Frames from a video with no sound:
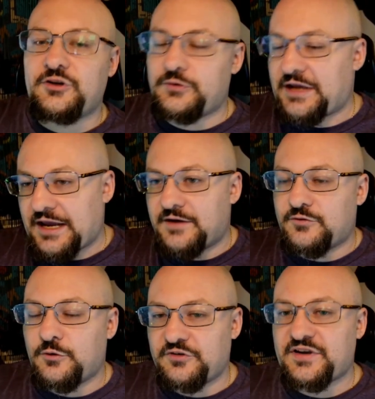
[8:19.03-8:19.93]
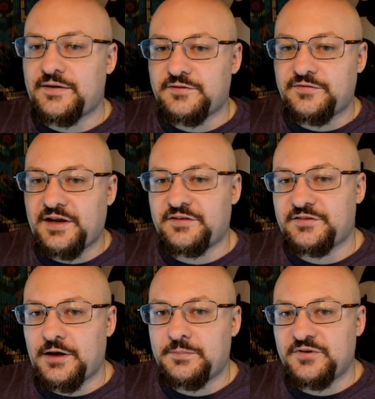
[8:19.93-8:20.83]
you can, of course, have it
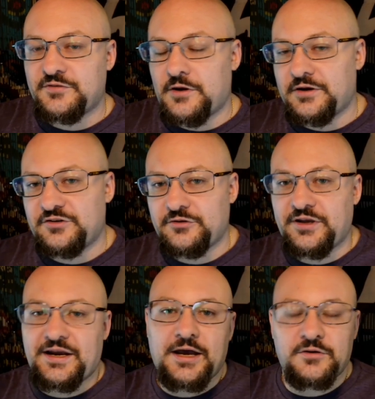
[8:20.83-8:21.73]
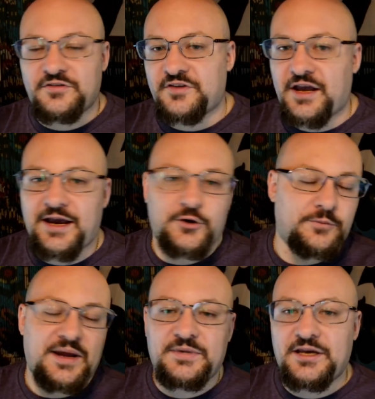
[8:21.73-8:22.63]
face up as long as you're like outside or
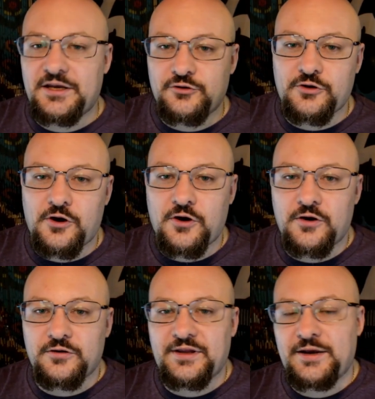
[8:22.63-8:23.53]
maybe in your car,